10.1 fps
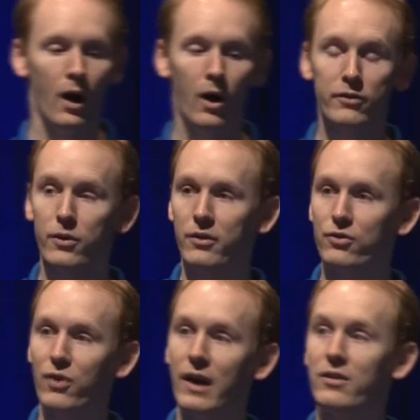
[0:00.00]
Also, the
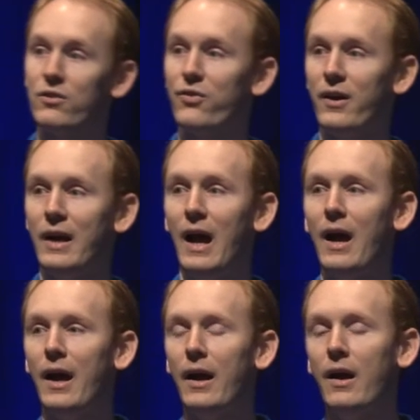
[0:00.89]
strength is very
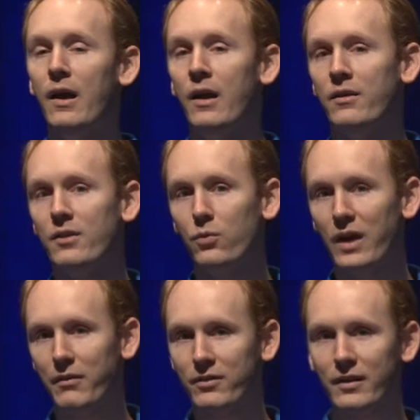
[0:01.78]
high. Since we
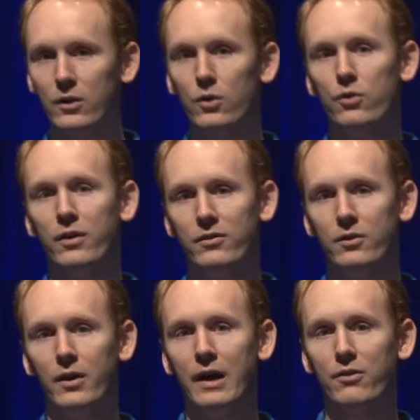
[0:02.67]
have a single
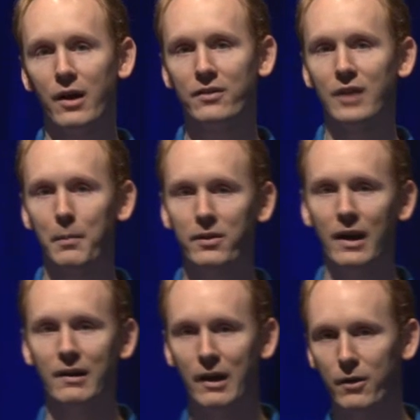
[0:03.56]
crystal
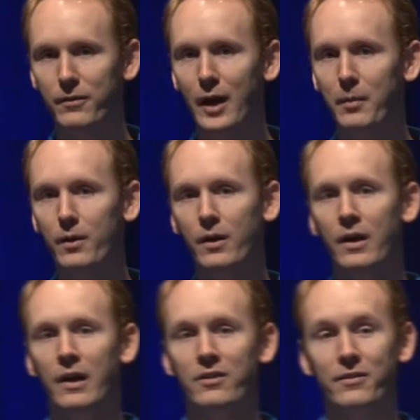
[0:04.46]
hydroxyapatite nanofiber,
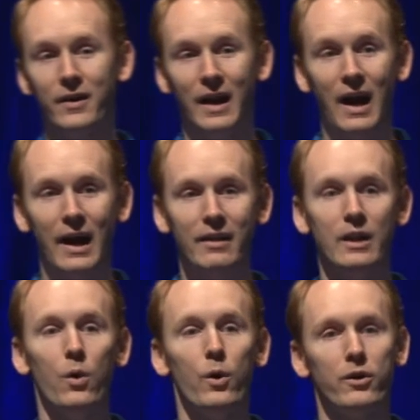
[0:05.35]
it's a very highly
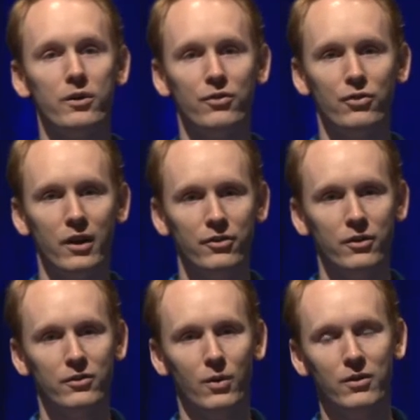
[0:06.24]
ordered
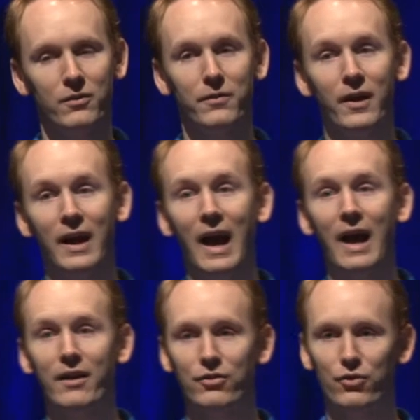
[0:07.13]
structure, so it's a very
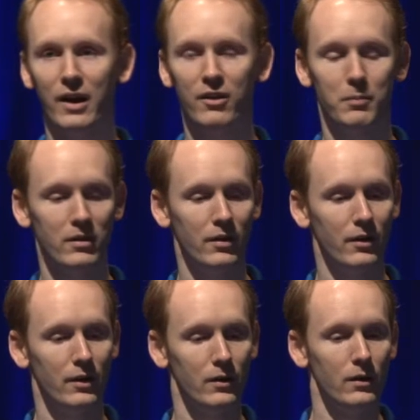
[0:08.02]
high strength
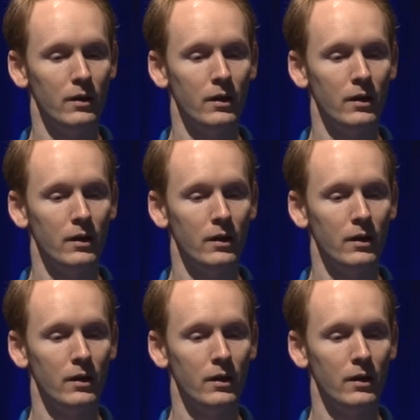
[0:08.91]
material.